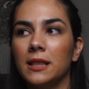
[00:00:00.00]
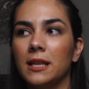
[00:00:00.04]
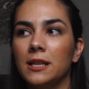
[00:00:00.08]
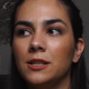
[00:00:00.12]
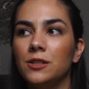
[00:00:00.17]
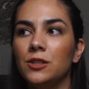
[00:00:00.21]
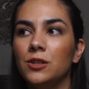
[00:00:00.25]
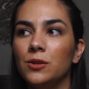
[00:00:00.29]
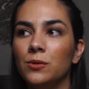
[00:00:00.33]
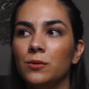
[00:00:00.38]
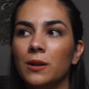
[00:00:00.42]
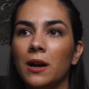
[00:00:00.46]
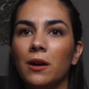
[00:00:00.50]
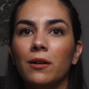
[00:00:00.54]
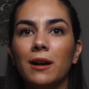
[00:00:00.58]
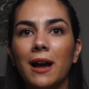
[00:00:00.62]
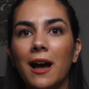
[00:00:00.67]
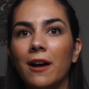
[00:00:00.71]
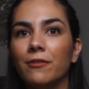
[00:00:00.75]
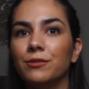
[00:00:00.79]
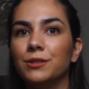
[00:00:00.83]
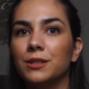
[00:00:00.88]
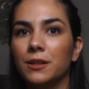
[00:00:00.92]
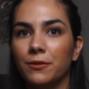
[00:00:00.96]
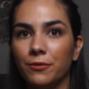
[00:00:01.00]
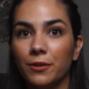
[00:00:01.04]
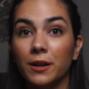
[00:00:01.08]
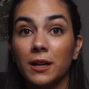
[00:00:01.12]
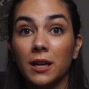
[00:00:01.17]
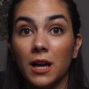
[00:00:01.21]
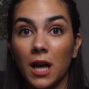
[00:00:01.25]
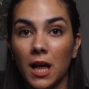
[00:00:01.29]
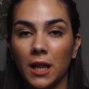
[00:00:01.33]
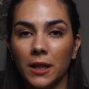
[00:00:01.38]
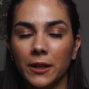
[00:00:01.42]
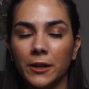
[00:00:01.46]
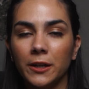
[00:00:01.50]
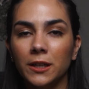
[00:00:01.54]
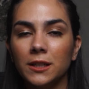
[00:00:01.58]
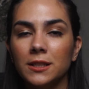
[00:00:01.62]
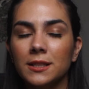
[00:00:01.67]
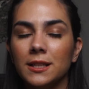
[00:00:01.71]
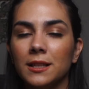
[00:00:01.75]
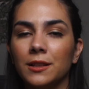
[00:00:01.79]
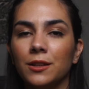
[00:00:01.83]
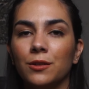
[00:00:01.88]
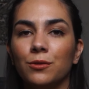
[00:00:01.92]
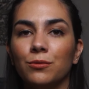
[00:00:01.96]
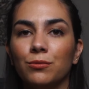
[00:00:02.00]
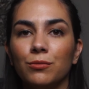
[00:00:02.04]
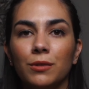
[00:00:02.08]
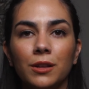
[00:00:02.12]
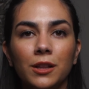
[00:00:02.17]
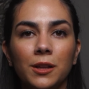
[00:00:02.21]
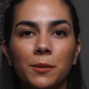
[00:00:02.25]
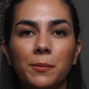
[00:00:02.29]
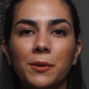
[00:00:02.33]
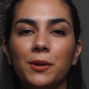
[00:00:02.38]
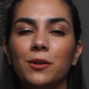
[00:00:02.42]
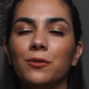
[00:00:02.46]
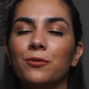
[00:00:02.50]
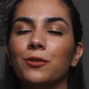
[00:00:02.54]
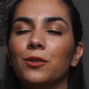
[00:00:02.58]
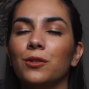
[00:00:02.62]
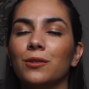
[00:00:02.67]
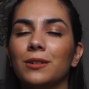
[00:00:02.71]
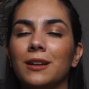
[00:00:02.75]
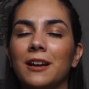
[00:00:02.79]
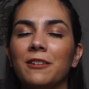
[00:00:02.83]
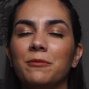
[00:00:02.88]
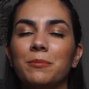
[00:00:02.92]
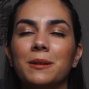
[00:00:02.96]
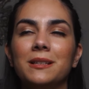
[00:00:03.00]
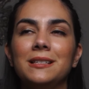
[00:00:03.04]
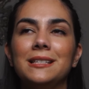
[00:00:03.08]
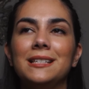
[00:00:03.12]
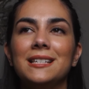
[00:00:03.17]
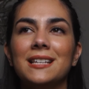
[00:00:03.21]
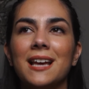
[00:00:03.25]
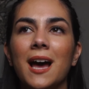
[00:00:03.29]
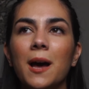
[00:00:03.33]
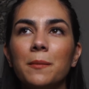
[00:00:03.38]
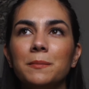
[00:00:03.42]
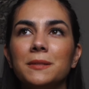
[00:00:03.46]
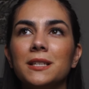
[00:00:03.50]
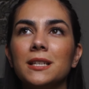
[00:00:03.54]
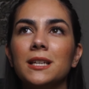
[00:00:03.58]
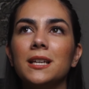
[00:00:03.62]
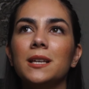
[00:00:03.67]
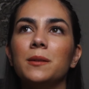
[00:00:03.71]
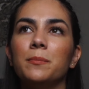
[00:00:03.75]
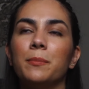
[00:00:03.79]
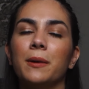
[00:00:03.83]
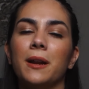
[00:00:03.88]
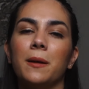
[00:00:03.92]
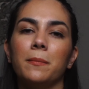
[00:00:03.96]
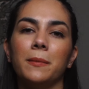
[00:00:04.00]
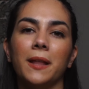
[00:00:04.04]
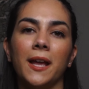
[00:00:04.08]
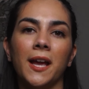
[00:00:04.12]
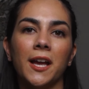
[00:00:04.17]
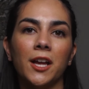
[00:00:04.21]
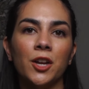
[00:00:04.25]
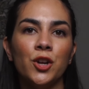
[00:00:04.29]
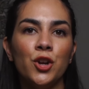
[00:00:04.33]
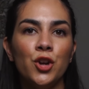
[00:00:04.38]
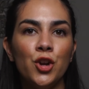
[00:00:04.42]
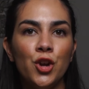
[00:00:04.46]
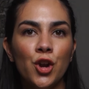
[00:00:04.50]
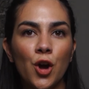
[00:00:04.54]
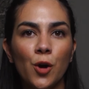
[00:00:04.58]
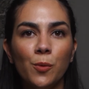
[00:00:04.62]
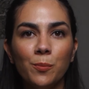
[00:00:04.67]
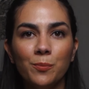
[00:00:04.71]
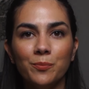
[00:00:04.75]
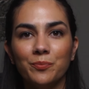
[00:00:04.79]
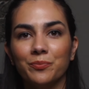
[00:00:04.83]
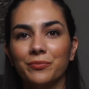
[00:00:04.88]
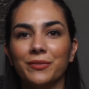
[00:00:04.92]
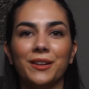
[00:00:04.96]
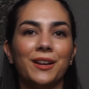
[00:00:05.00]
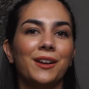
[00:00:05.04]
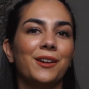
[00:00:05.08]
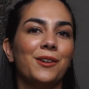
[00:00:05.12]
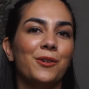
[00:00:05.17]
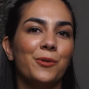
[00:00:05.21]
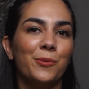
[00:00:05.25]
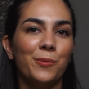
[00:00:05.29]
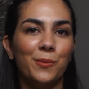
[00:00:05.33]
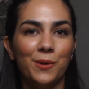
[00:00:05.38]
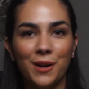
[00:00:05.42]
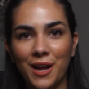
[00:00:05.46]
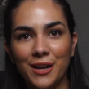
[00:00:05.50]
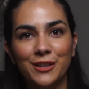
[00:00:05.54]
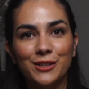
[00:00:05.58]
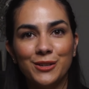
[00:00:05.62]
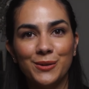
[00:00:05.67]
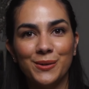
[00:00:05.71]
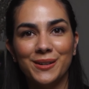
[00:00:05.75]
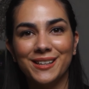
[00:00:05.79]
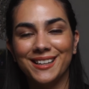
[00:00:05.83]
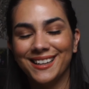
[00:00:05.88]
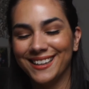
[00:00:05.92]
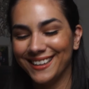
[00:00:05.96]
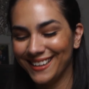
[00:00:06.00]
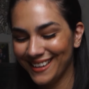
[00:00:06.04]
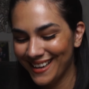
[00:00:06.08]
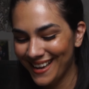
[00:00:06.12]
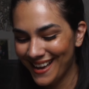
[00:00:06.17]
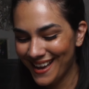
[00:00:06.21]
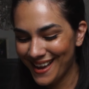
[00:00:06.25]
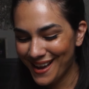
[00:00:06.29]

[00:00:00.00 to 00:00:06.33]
They do now have different colors, and they're really beautiful, and I've been tempted, but I'm like, nope, we're not doing it.